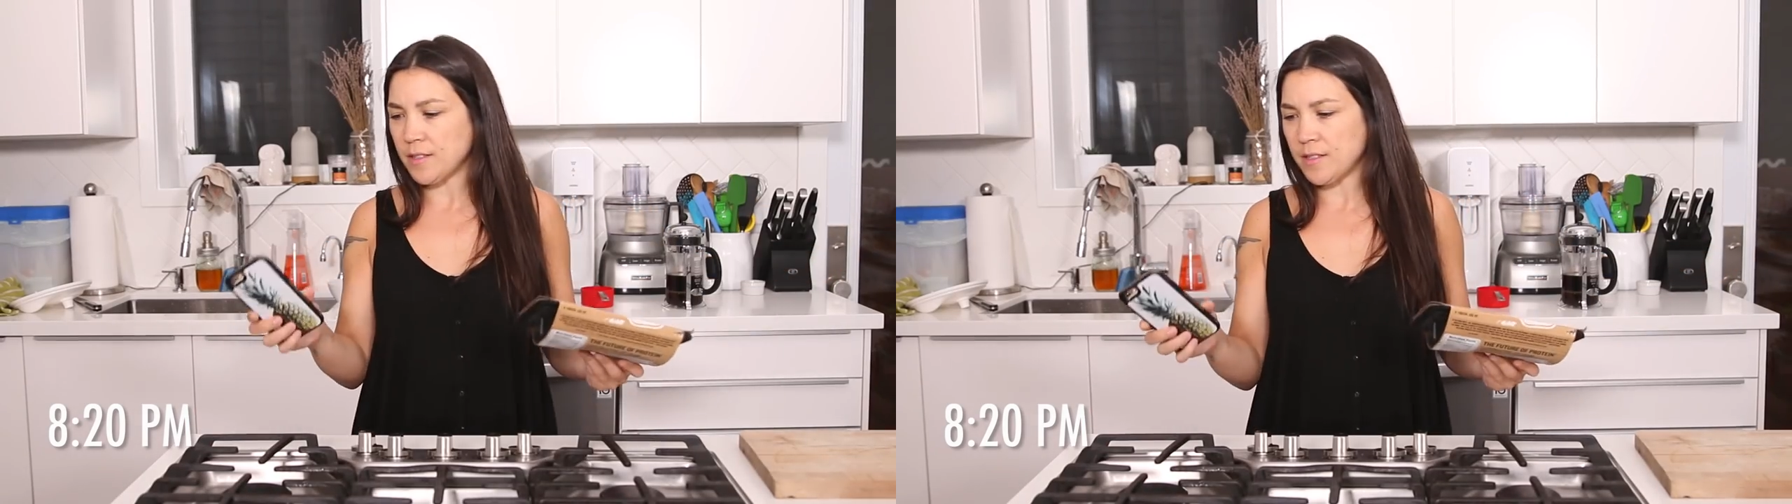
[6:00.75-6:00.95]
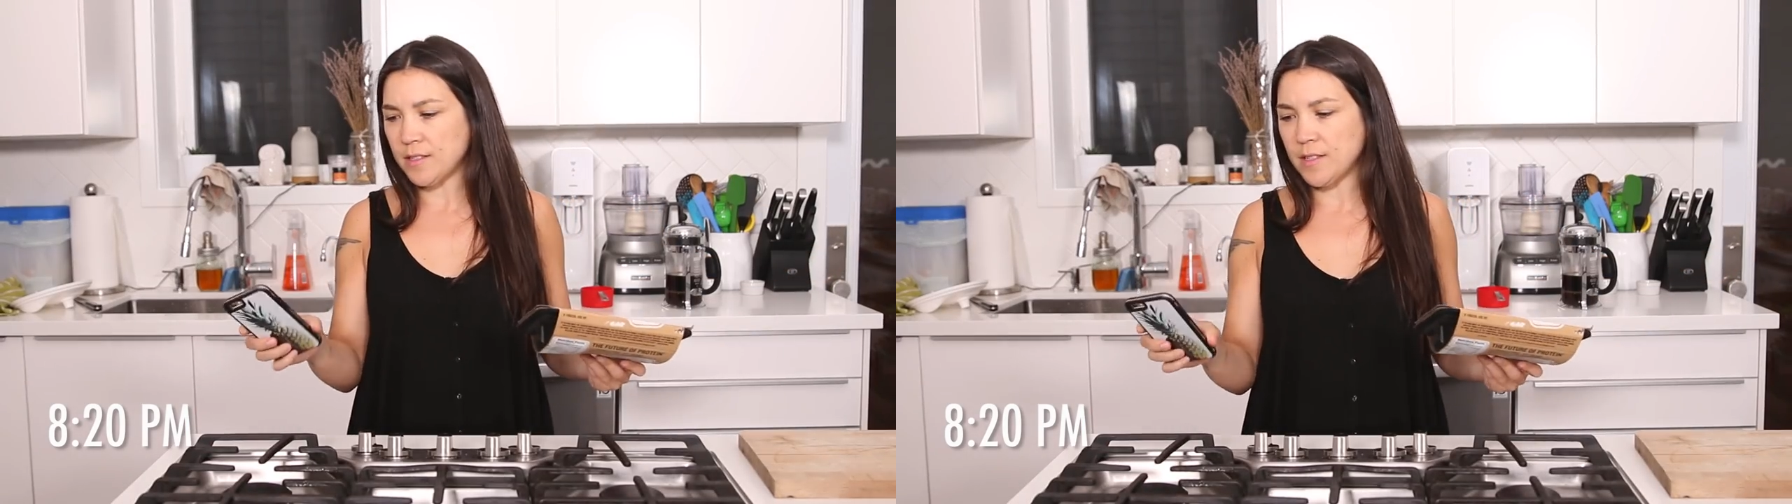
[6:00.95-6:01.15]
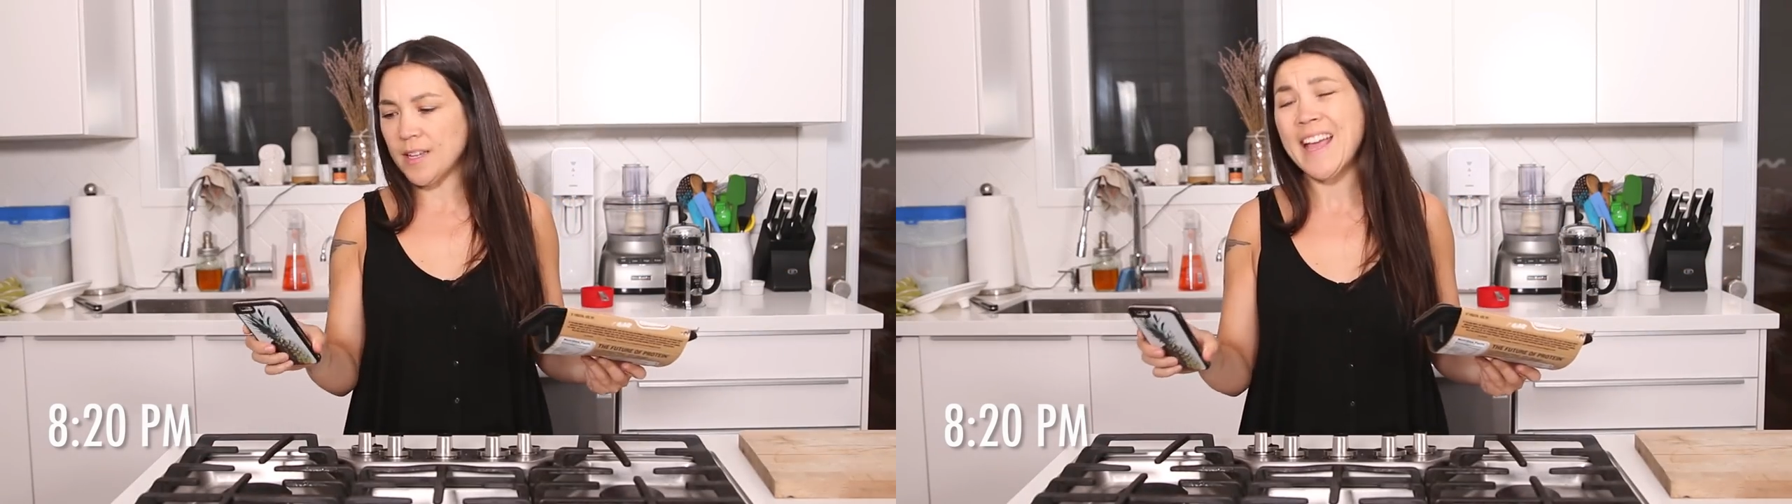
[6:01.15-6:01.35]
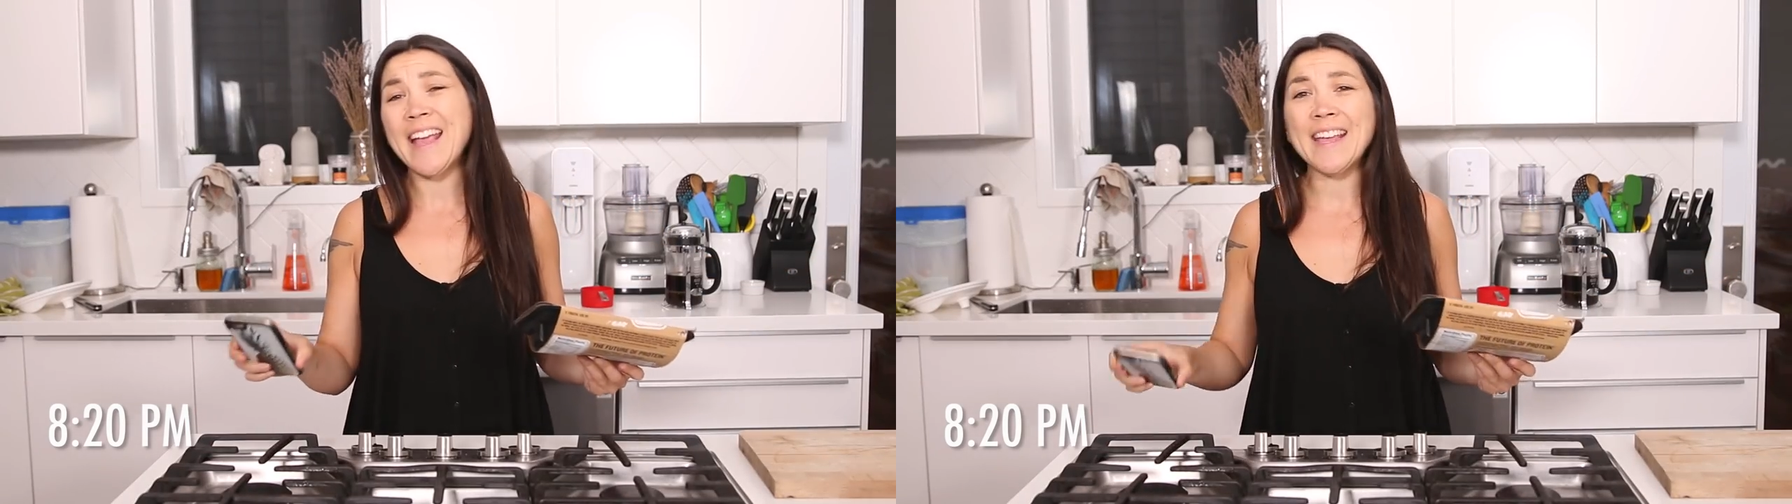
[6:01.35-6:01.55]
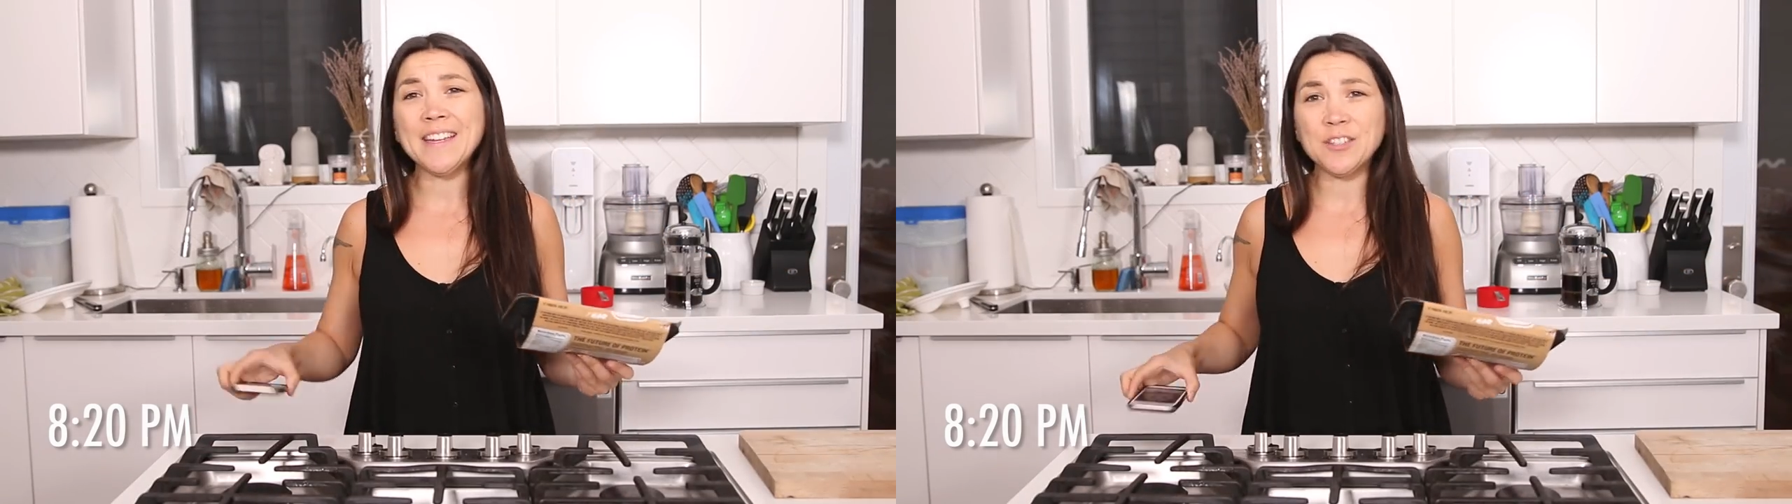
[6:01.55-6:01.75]
it's
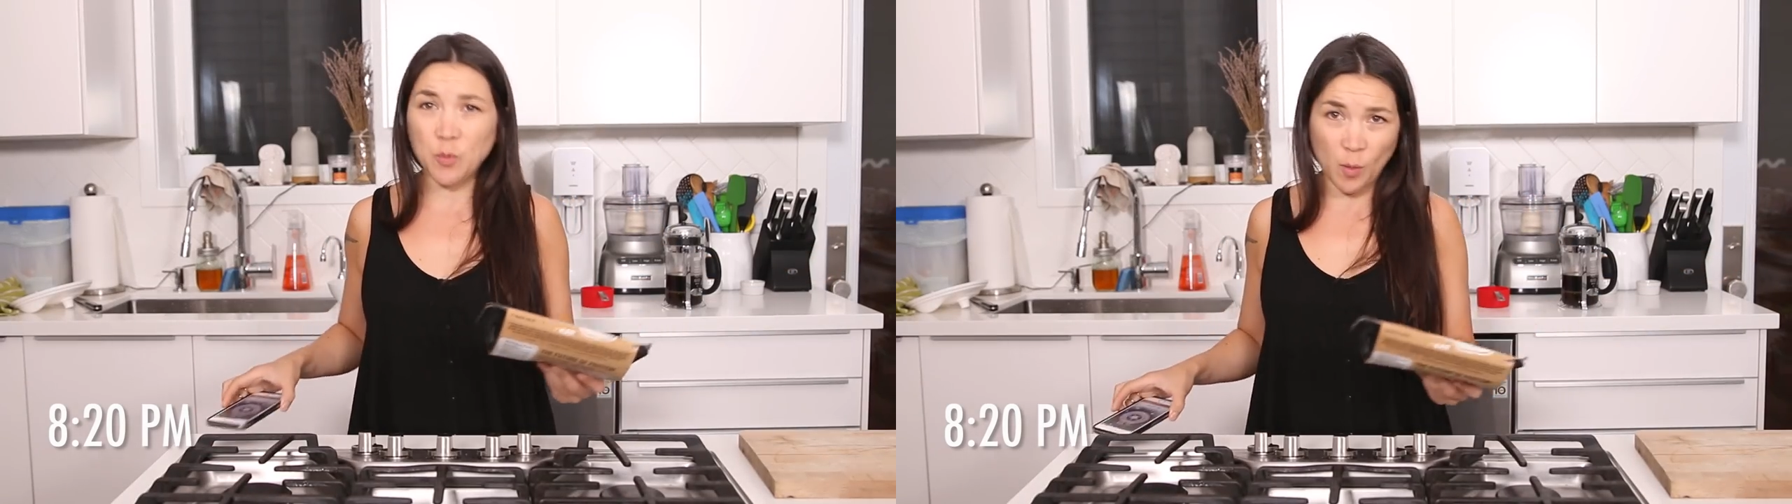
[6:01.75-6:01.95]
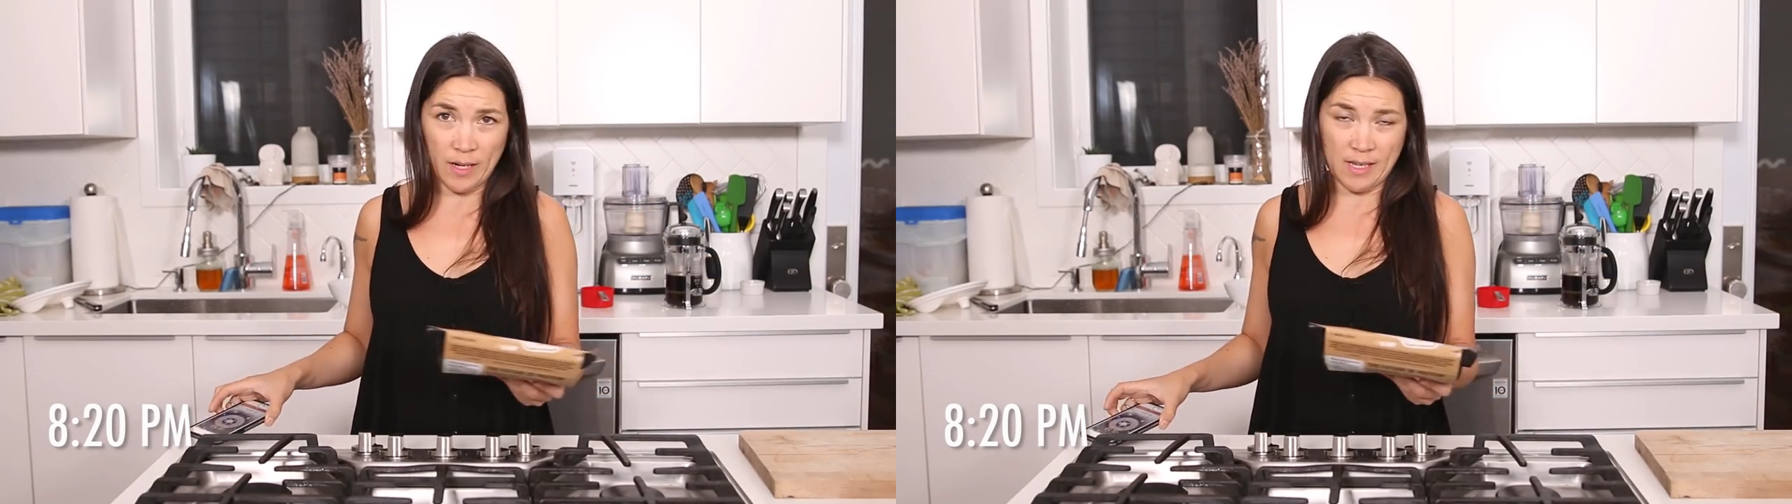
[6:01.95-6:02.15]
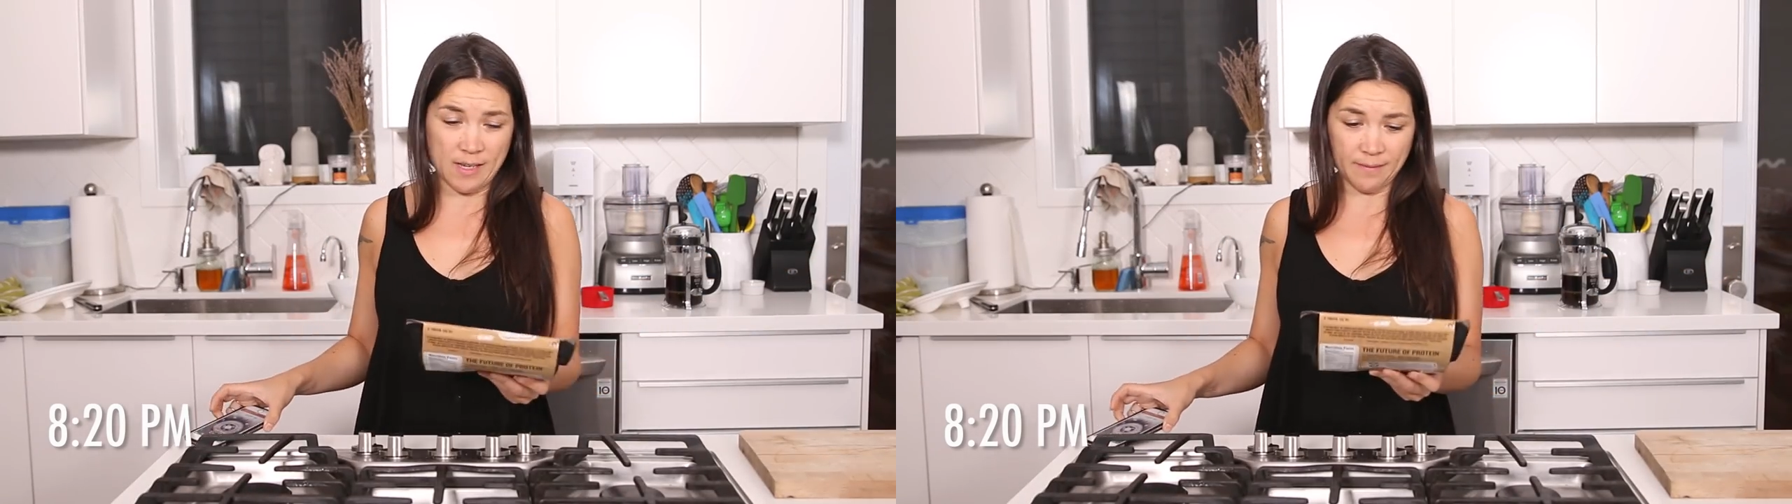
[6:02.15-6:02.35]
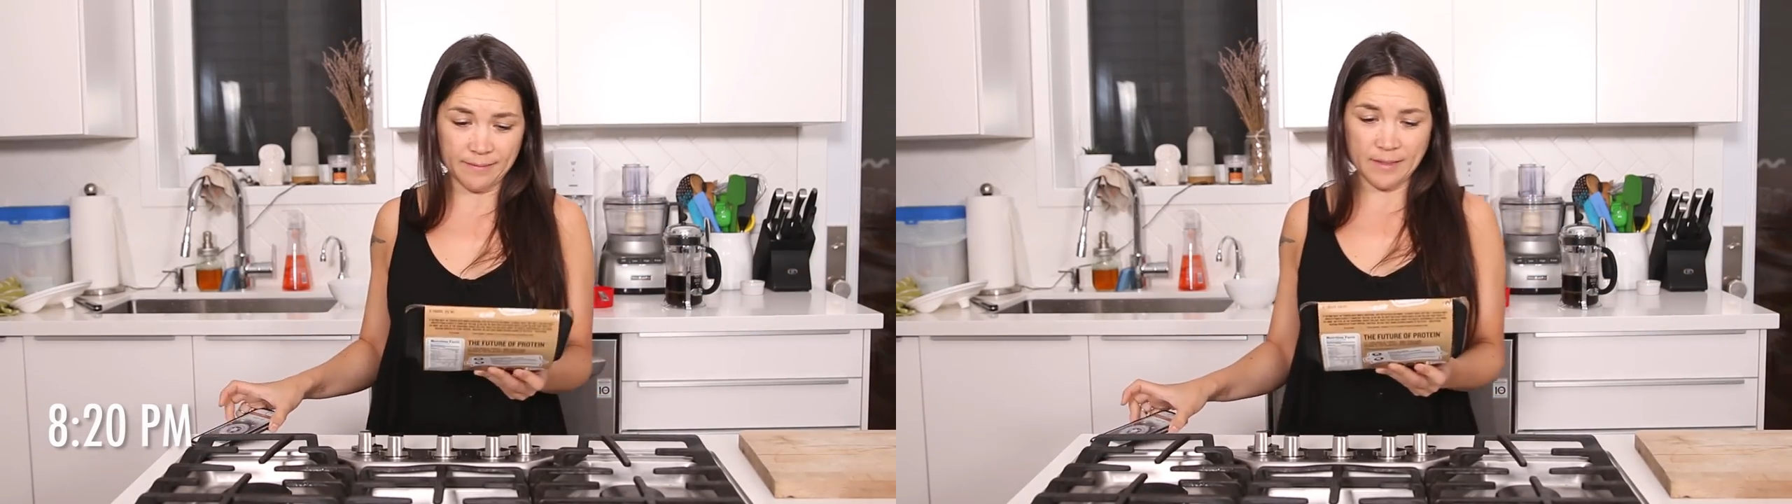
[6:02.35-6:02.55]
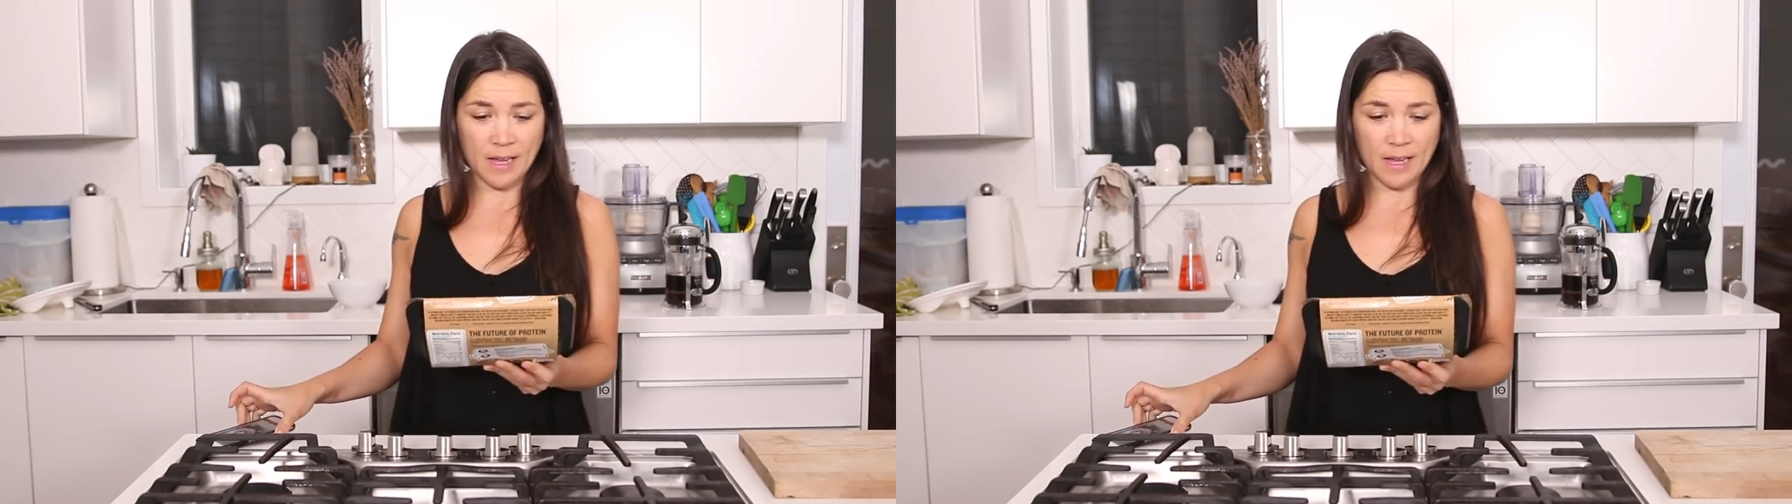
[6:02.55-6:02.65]
eight twenty,